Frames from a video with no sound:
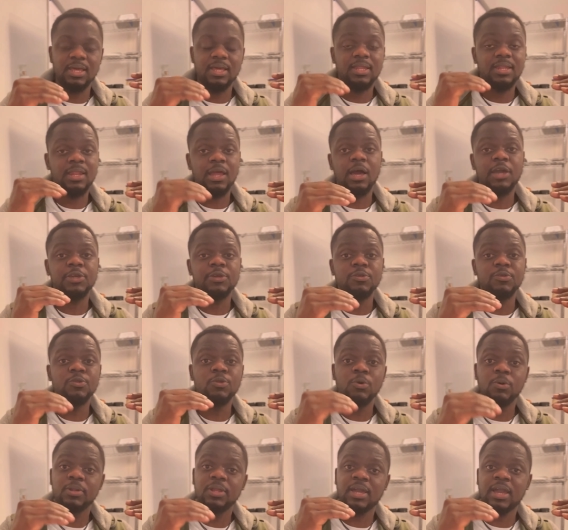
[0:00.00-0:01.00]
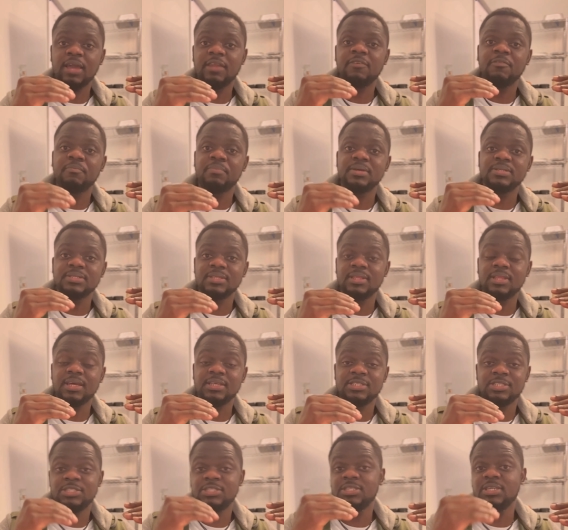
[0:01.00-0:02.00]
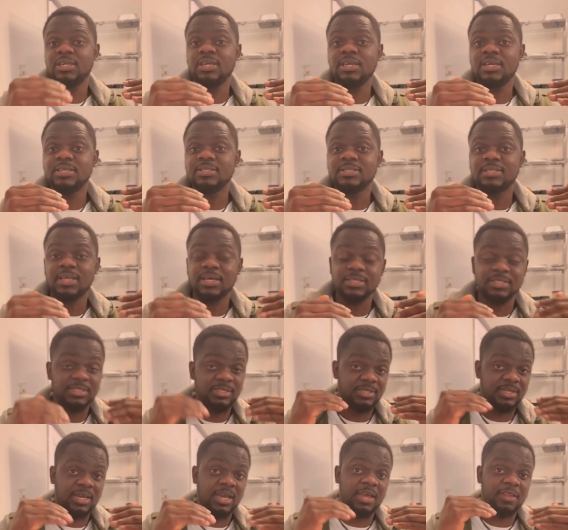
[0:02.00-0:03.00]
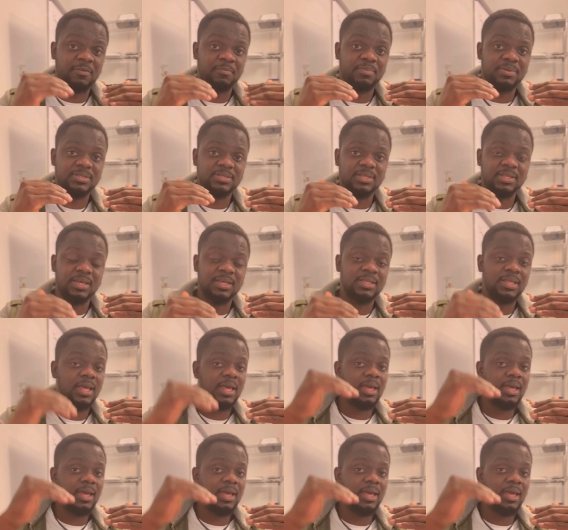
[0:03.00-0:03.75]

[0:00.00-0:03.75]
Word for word: now you know the kind of person that she is, that she's the kind of person that